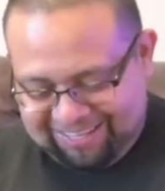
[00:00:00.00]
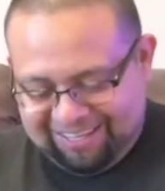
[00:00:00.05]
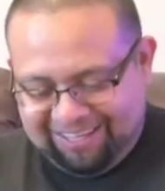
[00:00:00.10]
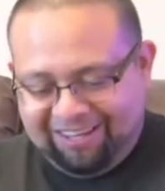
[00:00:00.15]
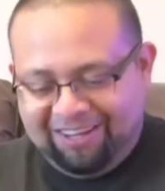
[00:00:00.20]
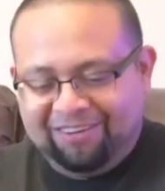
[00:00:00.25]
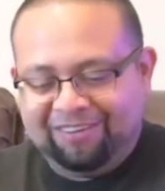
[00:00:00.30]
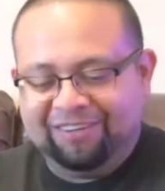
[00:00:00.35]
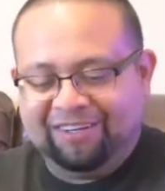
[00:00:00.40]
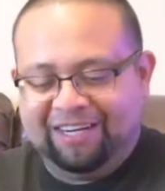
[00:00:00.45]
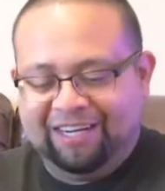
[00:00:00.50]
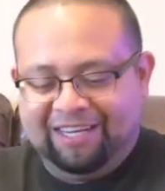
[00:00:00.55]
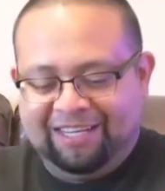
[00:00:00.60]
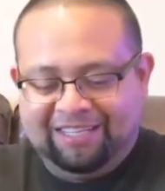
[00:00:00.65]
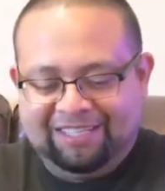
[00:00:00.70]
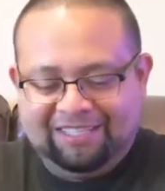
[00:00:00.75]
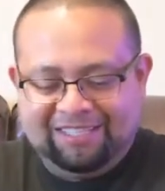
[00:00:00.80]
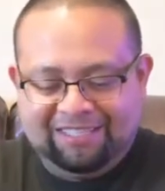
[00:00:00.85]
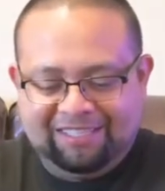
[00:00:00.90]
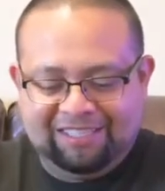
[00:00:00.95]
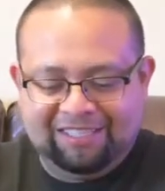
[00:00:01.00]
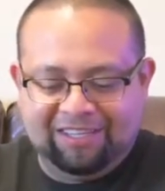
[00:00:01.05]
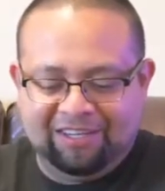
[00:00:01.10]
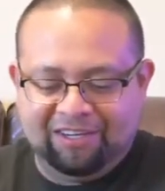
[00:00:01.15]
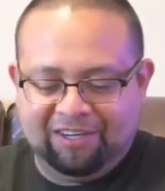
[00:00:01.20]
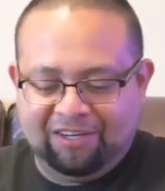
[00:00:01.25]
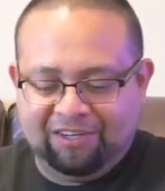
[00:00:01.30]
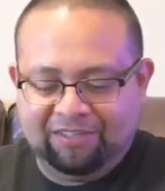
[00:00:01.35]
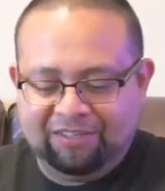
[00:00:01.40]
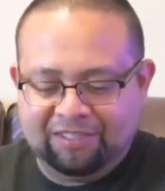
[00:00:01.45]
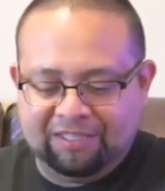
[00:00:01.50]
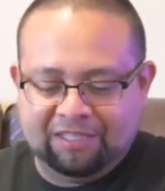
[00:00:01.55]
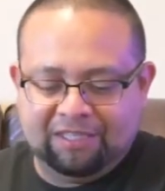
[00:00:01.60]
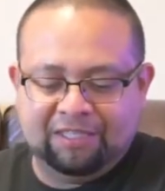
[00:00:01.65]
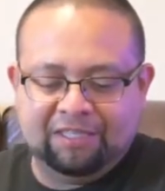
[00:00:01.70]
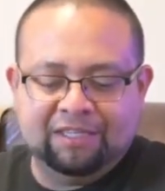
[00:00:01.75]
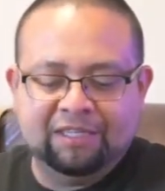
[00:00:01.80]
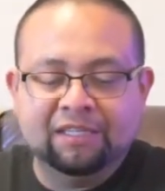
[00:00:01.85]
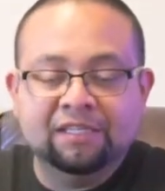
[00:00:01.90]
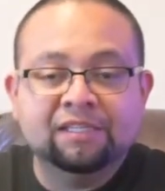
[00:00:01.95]
Alright, so
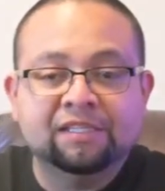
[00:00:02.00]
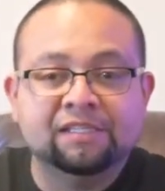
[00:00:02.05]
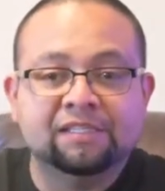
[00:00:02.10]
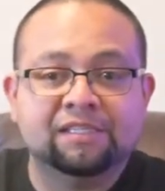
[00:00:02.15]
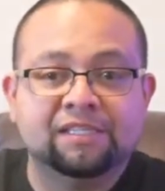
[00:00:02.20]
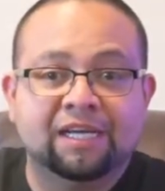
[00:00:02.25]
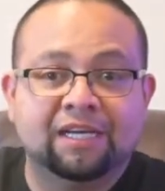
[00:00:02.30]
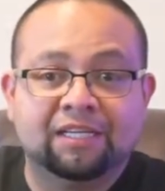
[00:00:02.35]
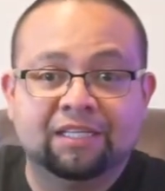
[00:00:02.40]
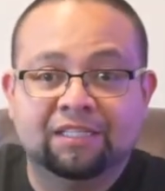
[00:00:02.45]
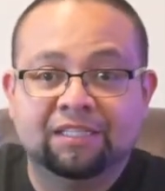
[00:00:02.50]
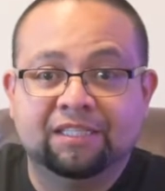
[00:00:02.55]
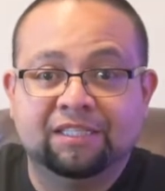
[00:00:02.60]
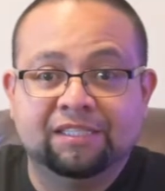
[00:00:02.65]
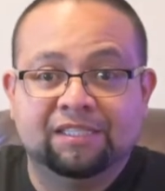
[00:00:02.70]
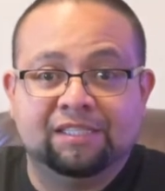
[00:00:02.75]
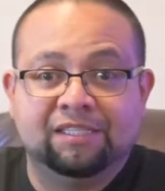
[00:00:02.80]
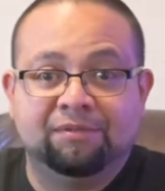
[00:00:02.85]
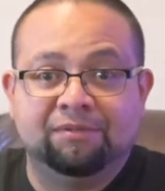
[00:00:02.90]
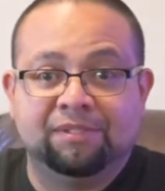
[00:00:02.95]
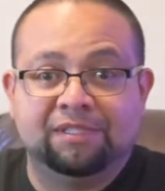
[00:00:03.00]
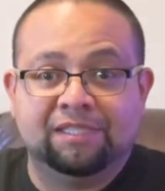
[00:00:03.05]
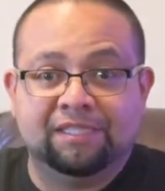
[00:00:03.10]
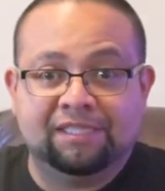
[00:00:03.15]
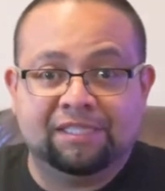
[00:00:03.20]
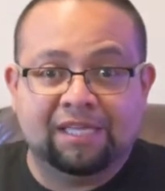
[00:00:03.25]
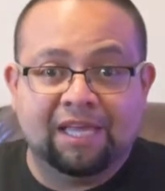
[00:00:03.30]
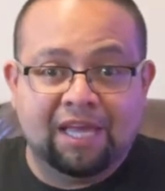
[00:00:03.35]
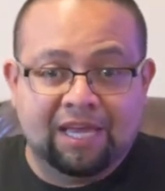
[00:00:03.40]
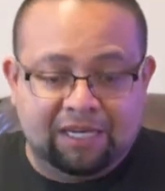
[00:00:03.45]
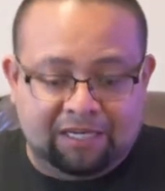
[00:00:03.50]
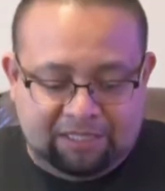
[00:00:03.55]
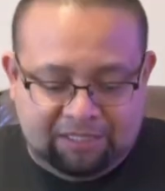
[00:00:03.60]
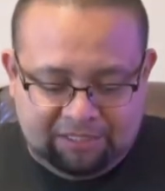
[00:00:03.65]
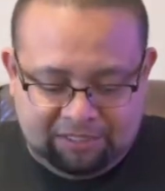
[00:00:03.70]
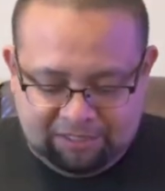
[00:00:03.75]
let's take a look and see what's inside.